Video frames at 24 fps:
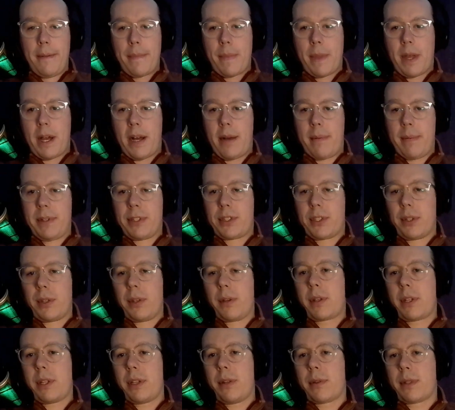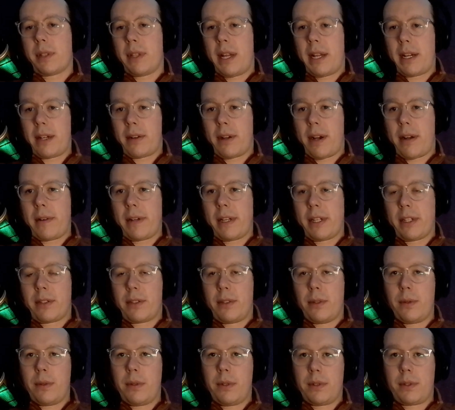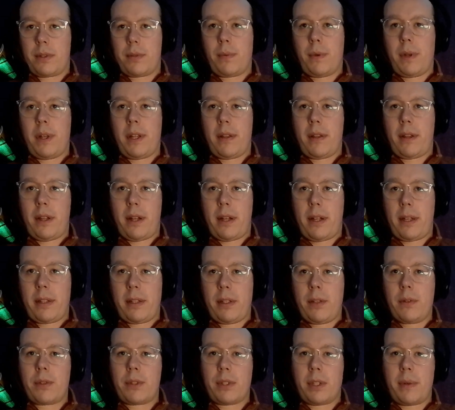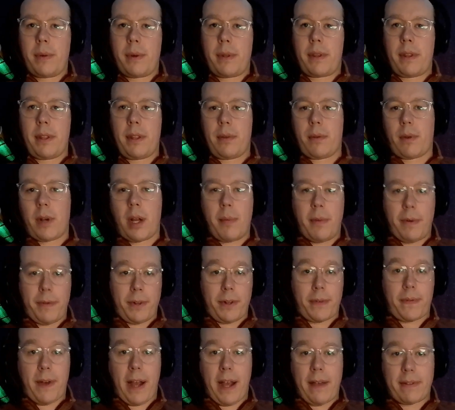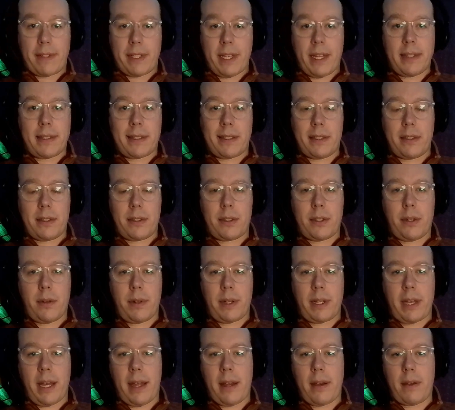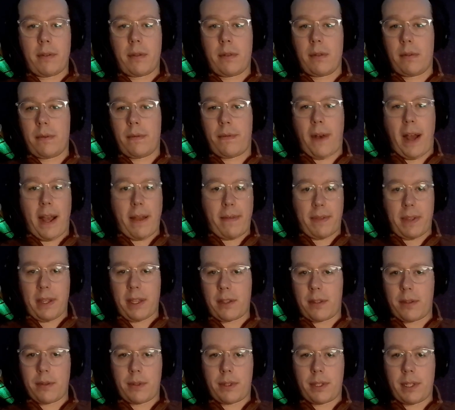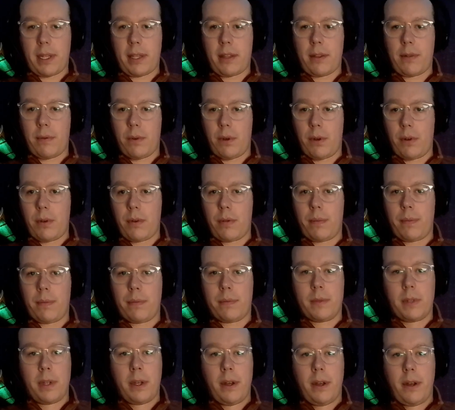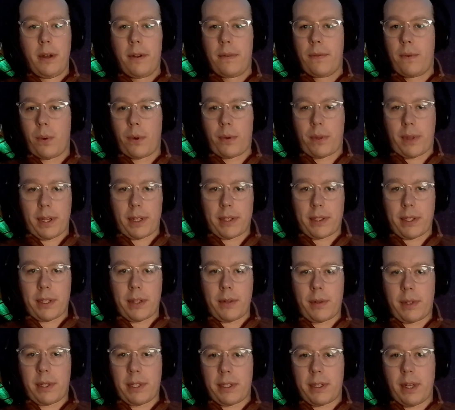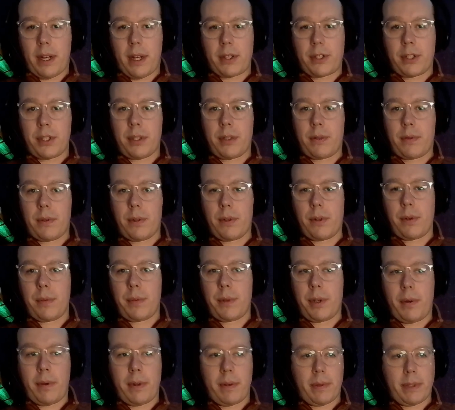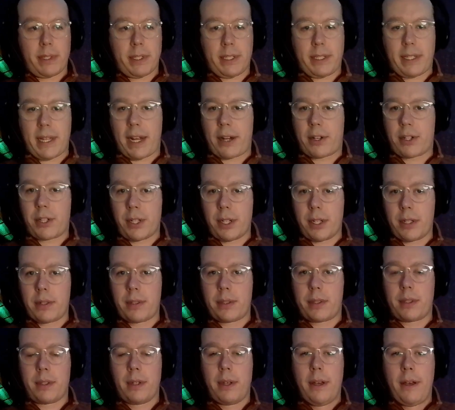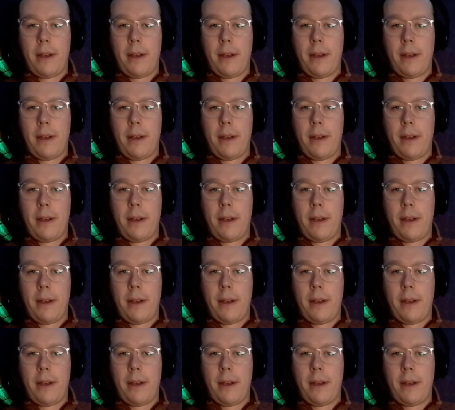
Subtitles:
And so you can use a lot of grounding tools with a lot, usually within the realm of your five senses. So again, five things you see in the room, four things that you can touch in the room. What's the textures?